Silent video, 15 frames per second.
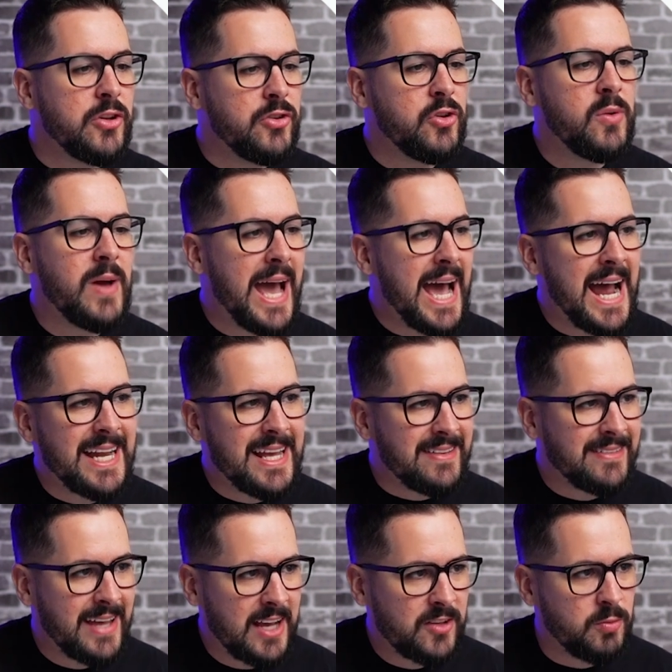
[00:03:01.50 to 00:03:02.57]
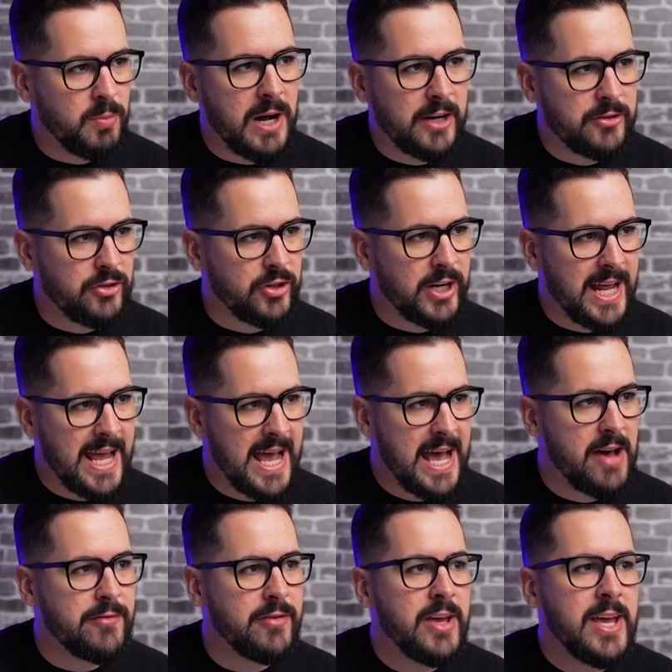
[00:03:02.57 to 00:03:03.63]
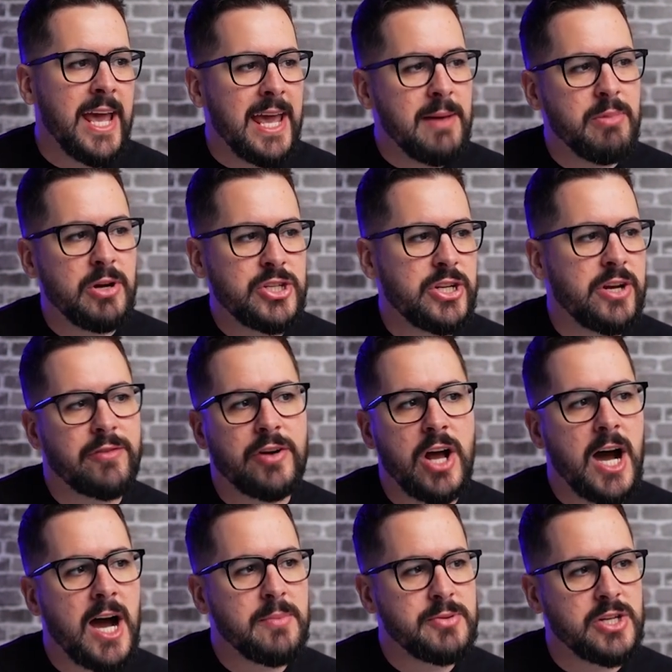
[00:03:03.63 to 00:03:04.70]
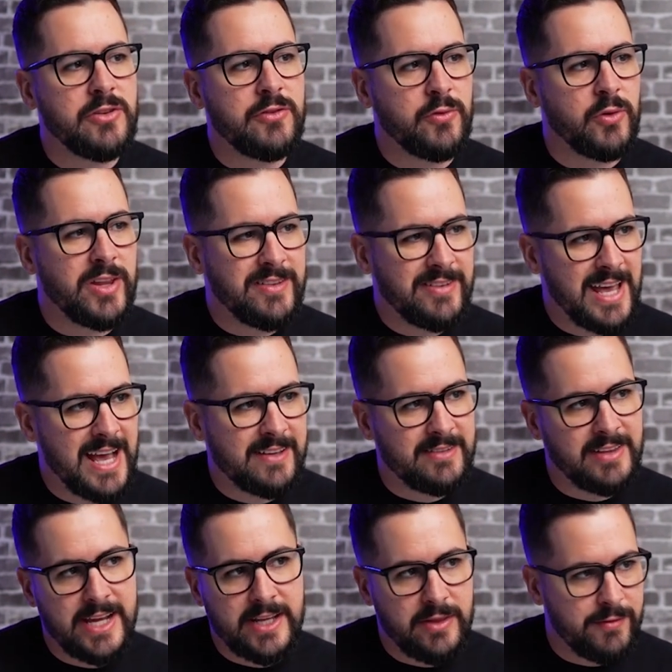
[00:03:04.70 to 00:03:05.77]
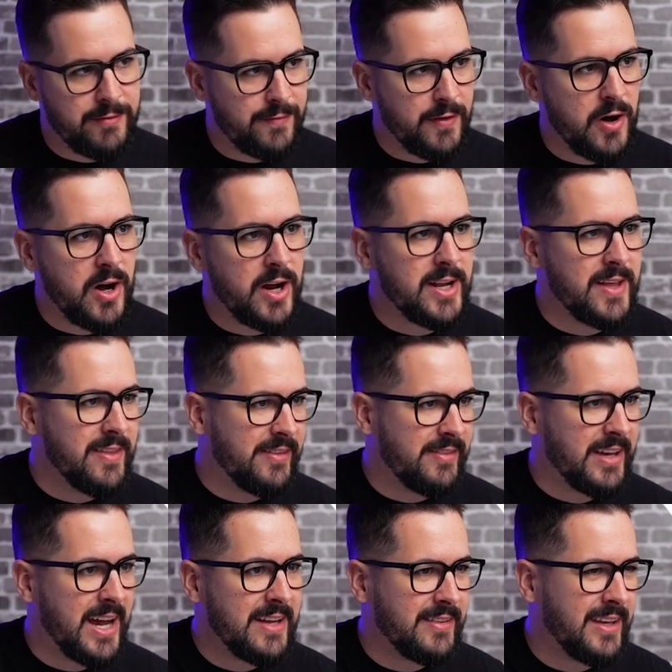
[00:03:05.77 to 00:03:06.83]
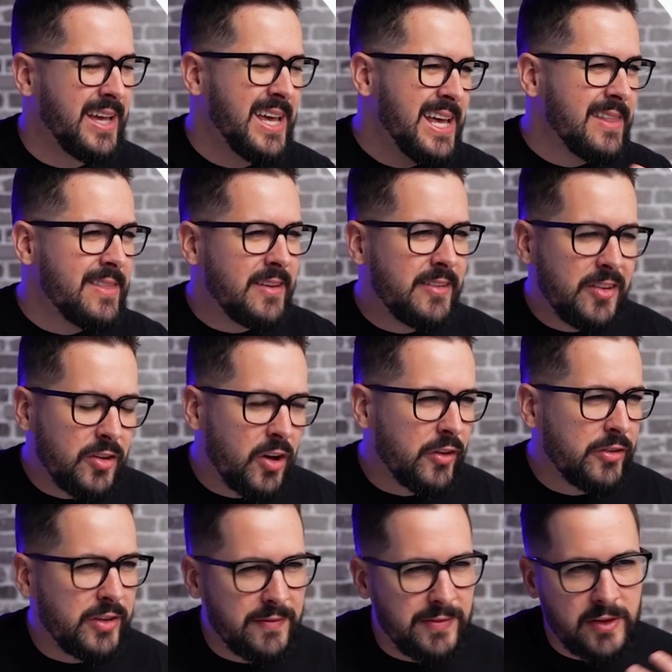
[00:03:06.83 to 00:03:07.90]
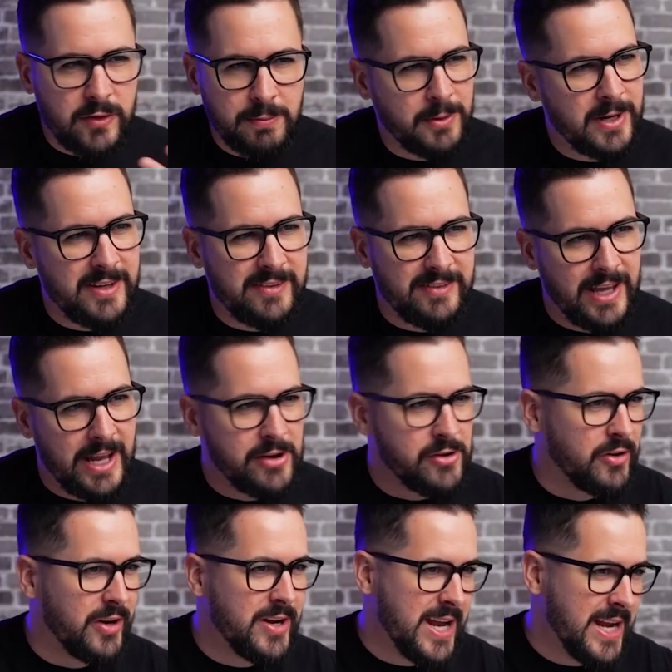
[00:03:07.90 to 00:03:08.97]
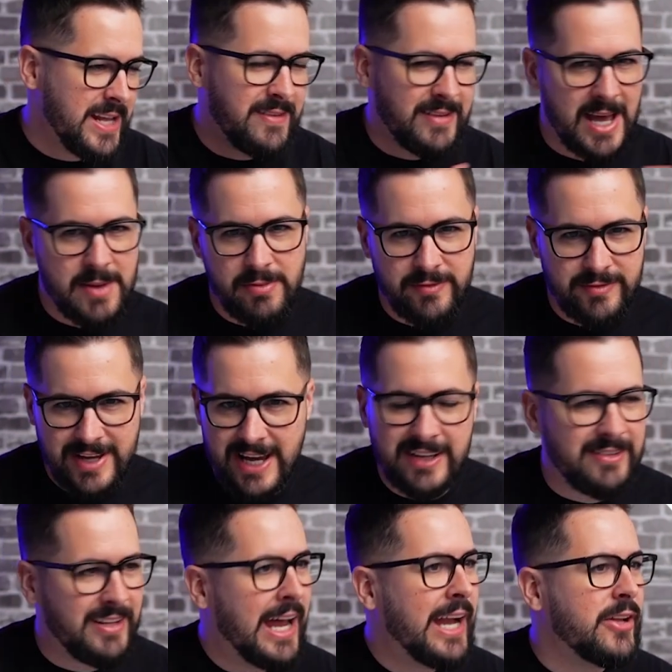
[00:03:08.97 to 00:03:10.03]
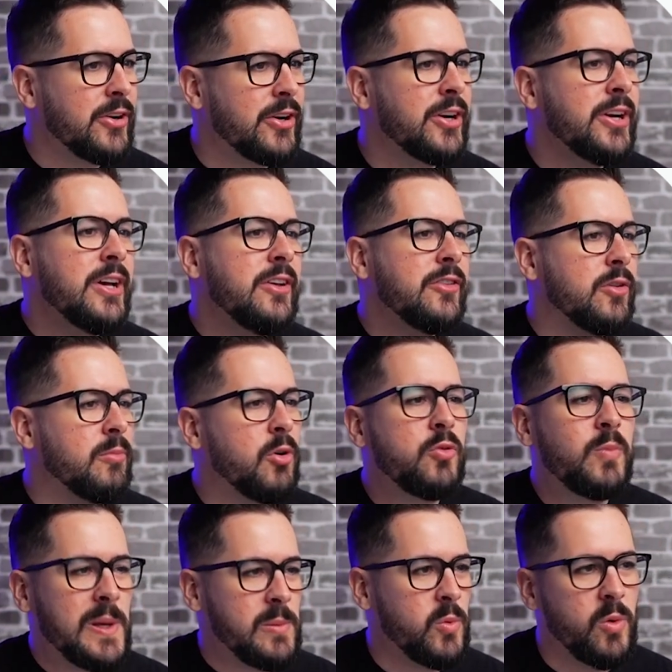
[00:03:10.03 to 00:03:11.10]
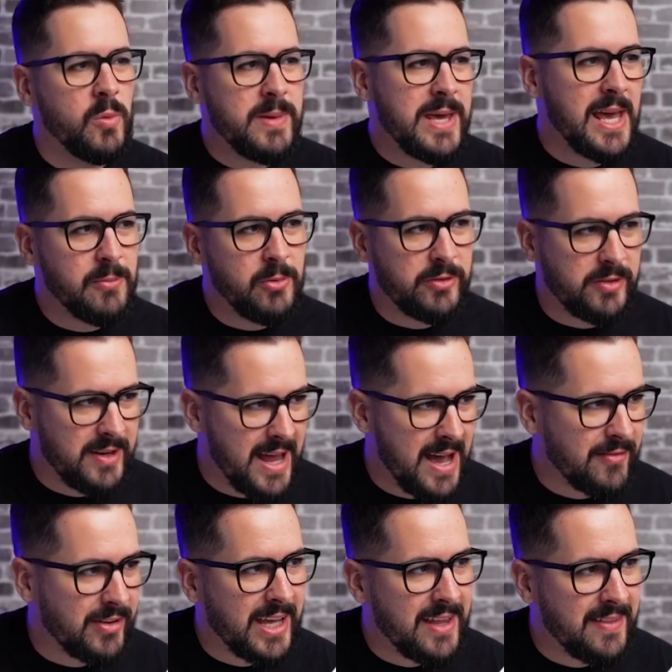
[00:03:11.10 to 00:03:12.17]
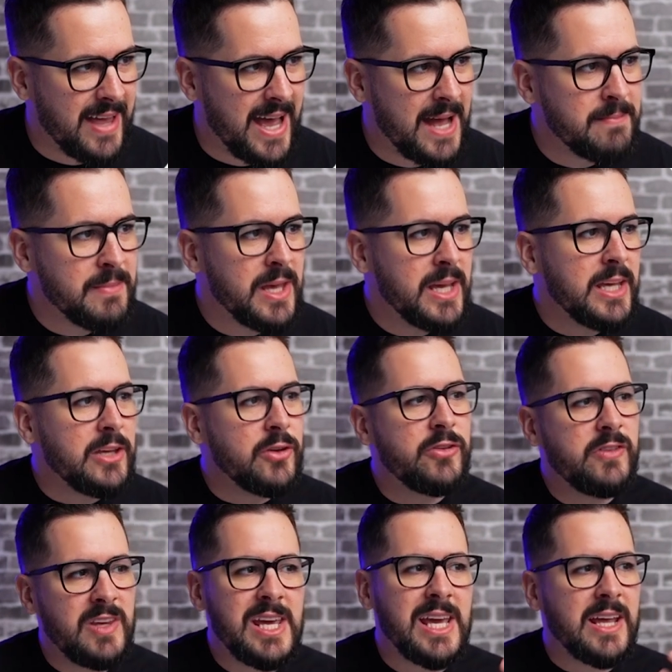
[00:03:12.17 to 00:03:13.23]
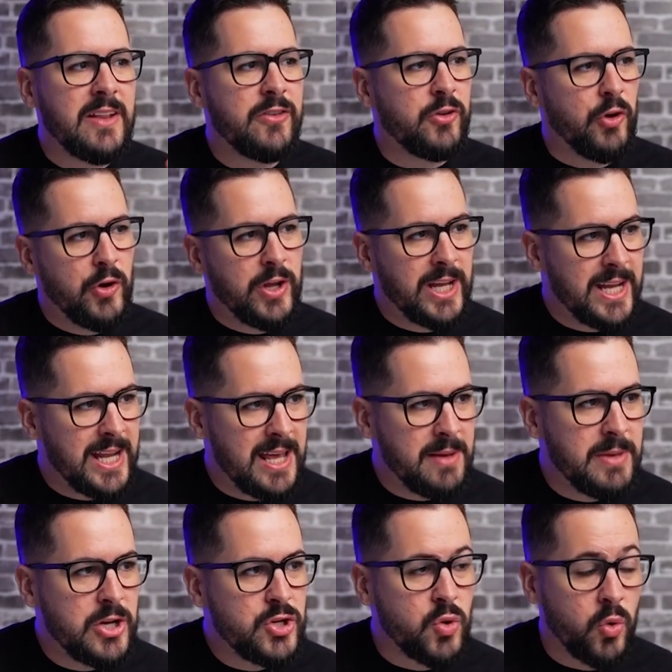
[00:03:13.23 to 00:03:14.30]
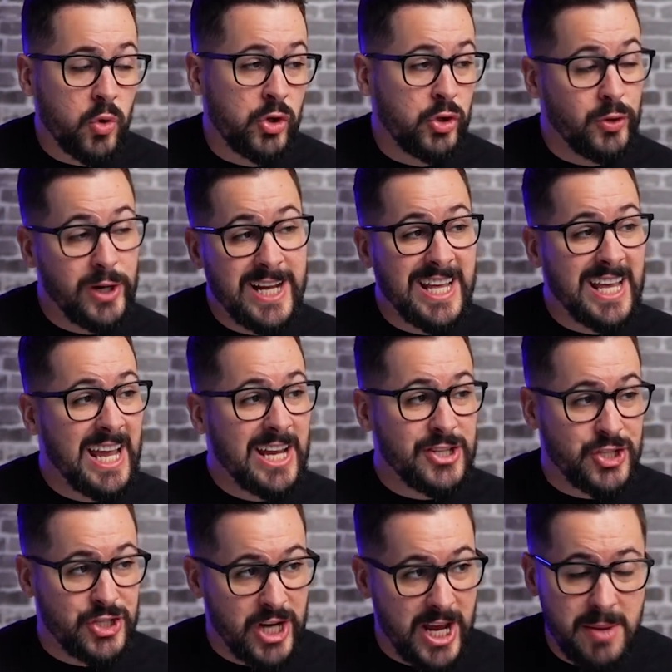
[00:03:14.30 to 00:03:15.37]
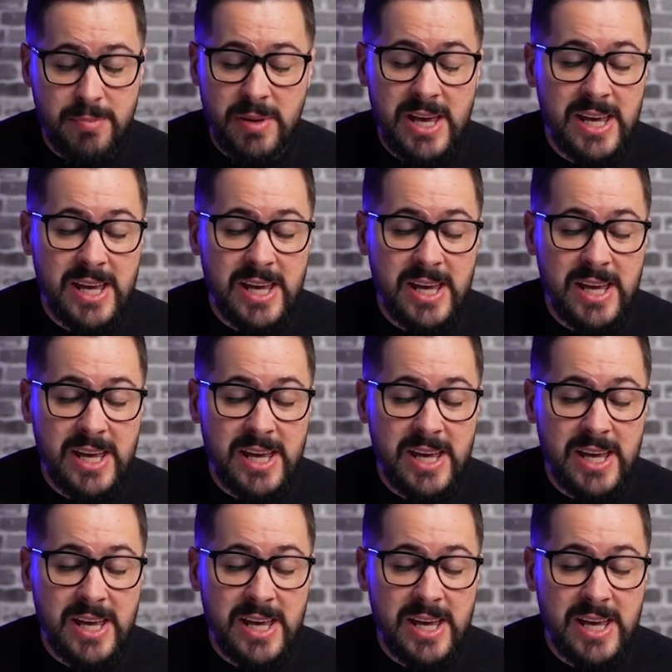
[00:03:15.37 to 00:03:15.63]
do add a text box, you're gonna have a bunch of different options for the text, like the font and the sizing. This is all stuff that's pretty standard on any type of text editor, so most people will be able to navigate that. You'll see inserting an image or creating a shape.